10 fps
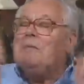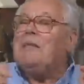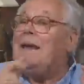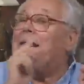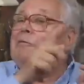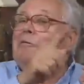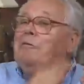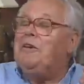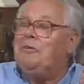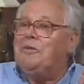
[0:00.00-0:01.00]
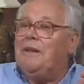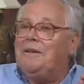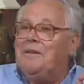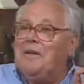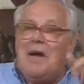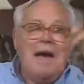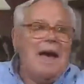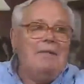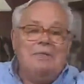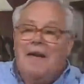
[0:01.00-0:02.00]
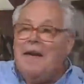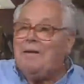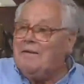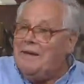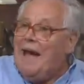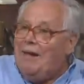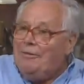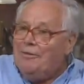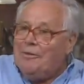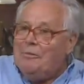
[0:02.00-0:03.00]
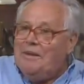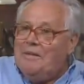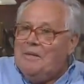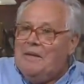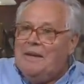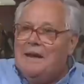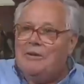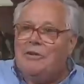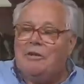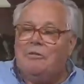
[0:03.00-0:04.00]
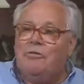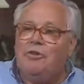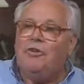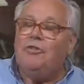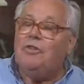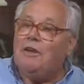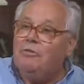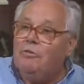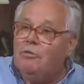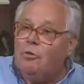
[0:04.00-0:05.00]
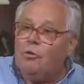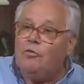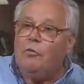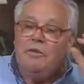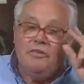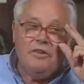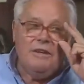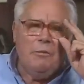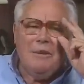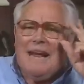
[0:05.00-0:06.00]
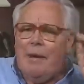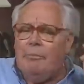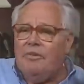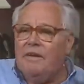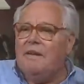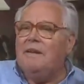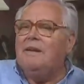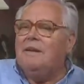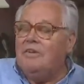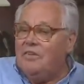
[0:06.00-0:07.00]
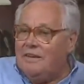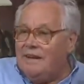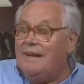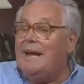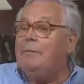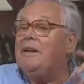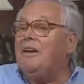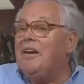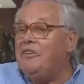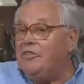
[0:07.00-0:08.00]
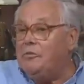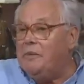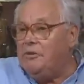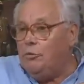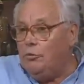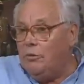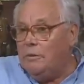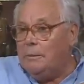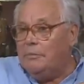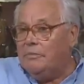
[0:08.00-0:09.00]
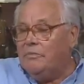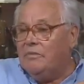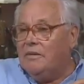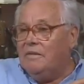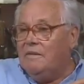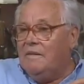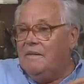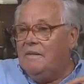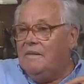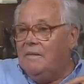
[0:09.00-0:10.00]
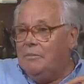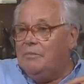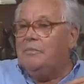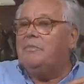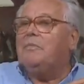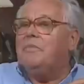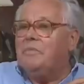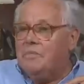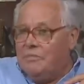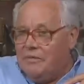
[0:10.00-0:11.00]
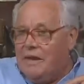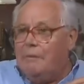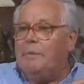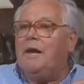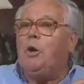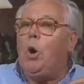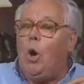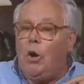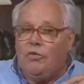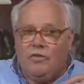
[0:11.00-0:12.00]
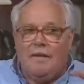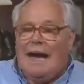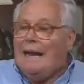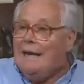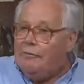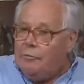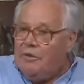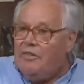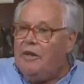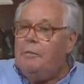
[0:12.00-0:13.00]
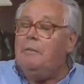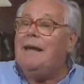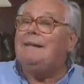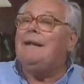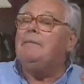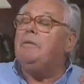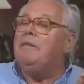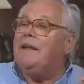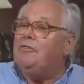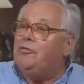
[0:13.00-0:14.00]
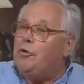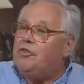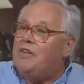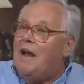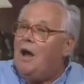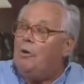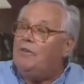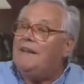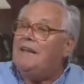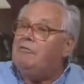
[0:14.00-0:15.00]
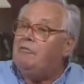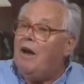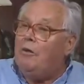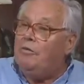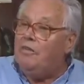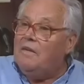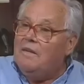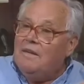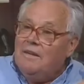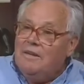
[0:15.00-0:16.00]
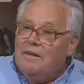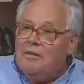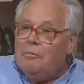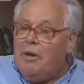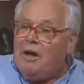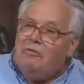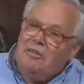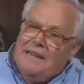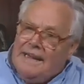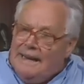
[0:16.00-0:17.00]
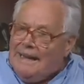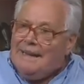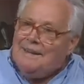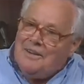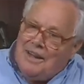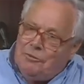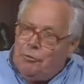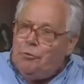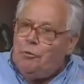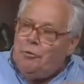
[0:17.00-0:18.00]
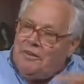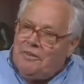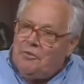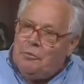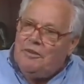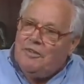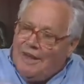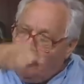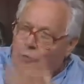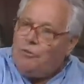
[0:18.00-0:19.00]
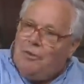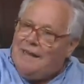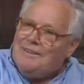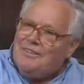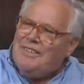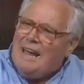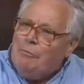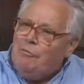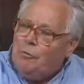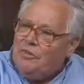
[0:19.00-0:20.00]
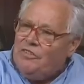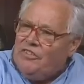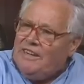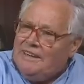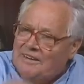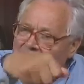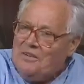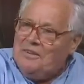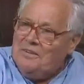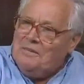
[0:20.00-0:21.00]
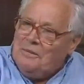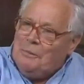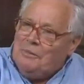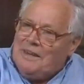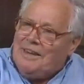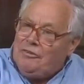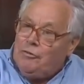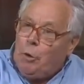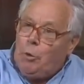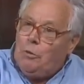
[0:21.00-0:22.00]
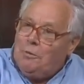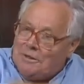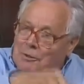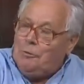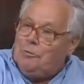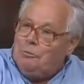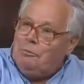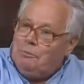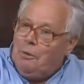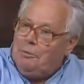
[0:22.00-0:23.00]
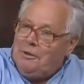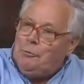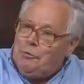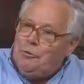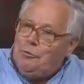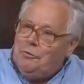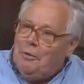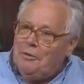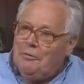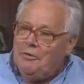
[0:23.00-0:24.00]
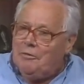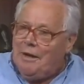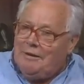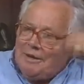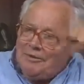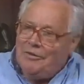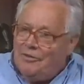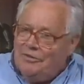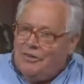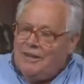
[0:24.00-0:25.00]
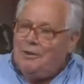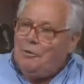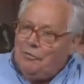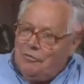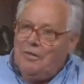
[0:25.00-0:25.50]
and I whistled that, and there he answered me. I said, Jesus, are you calls for me? He said, yeah, what happened? He said, they came and arrested me too. Because you? Because I lived with him, and they searched the house, and they found paraphernalia that had to do with this business. I also had a stamp from the city that I stole. What you probably could use one of this, like the city of